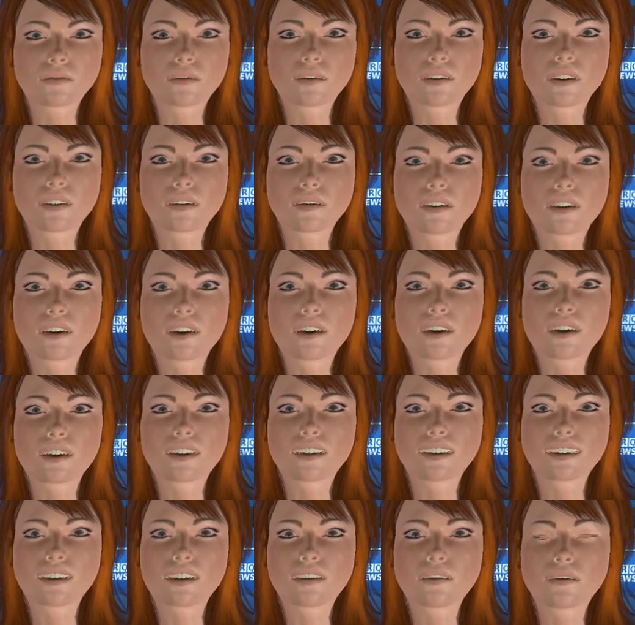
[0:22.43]
Oleg
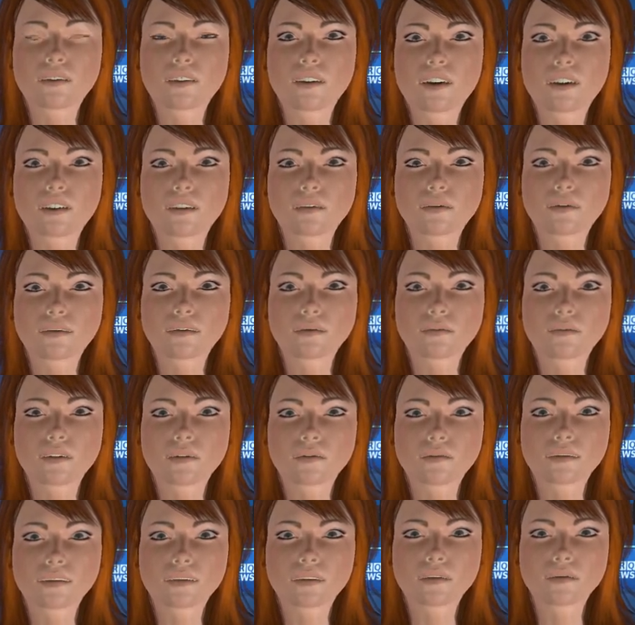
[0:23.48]
Syromolotov
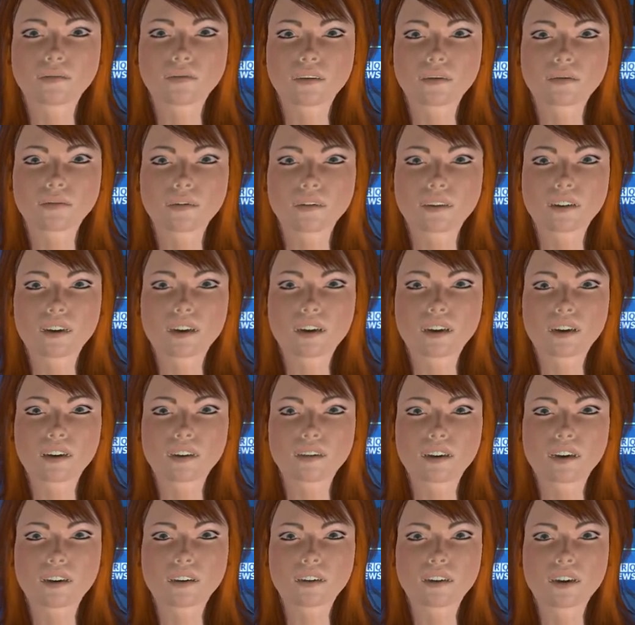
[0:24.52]
told Sputnik the
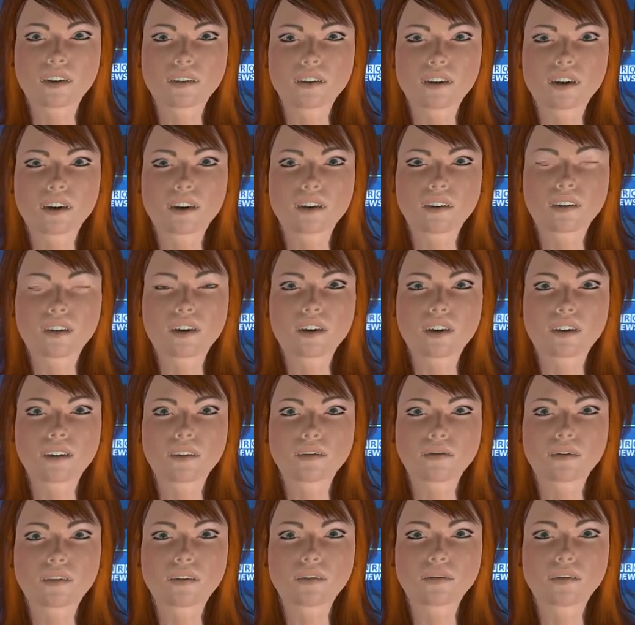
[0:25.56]
information is now
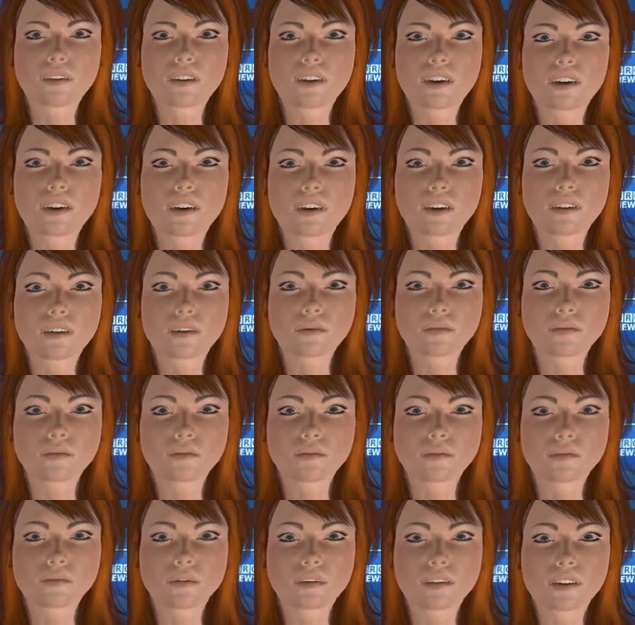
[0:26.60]
verified through
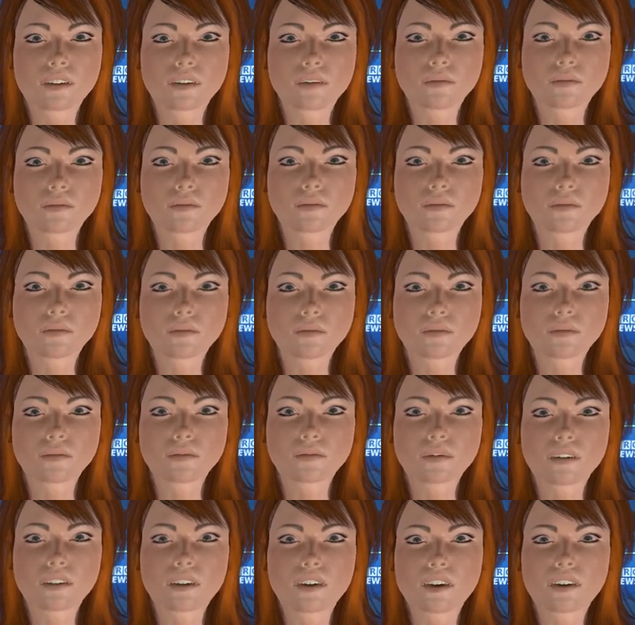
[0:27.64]
various channels.
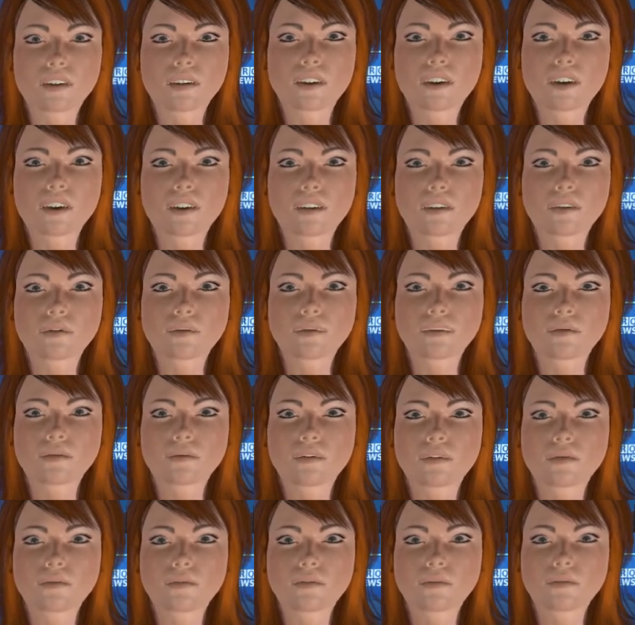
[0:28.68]
The remarks are
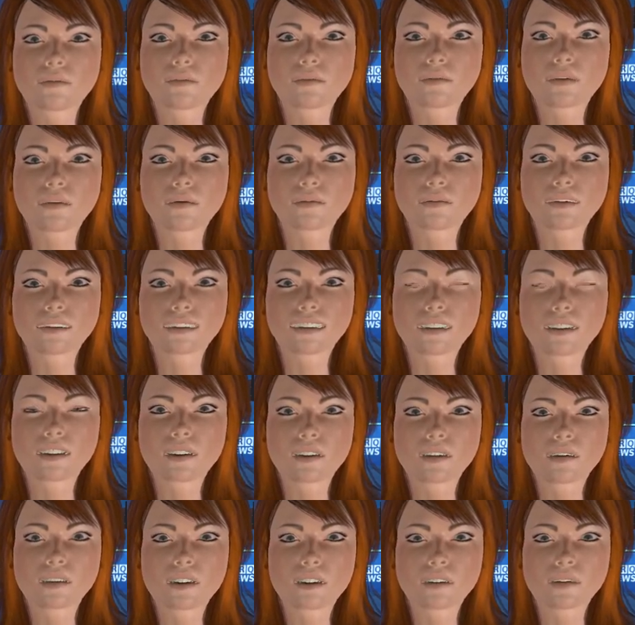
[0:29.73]
similar to those
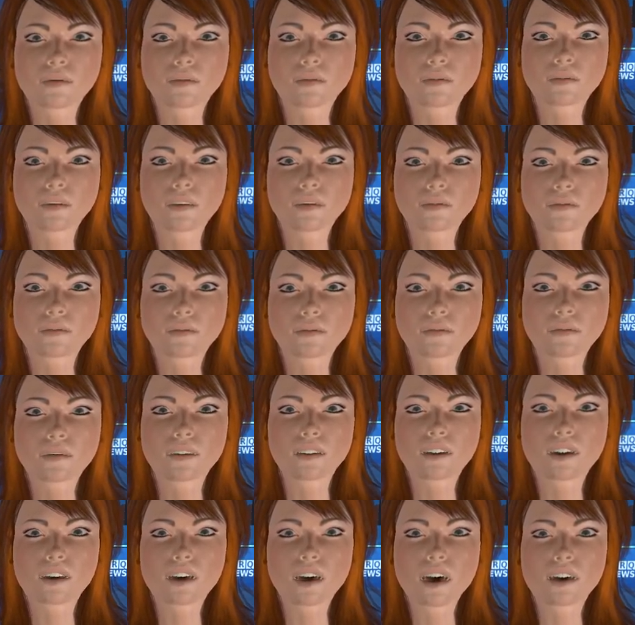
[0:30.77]
made June
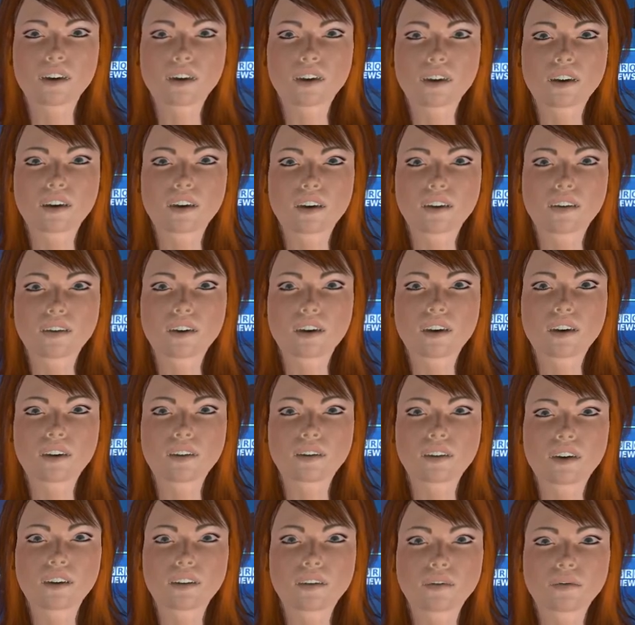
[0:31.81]
16 by the Russian
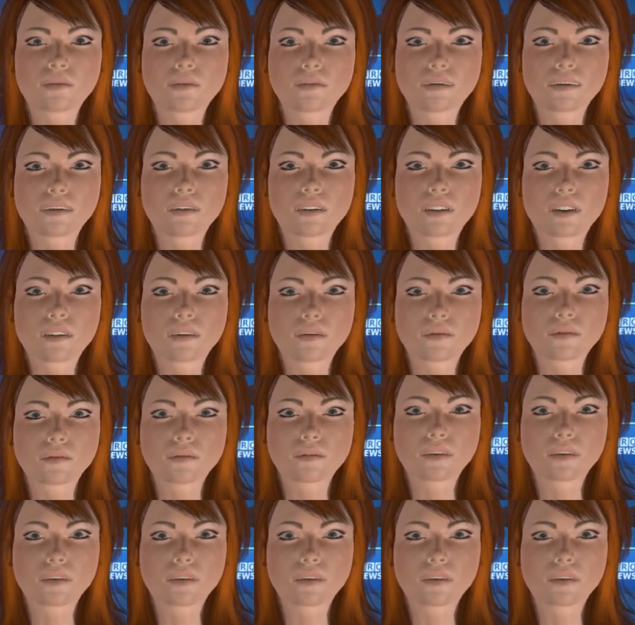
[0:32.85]
Defense Ministry,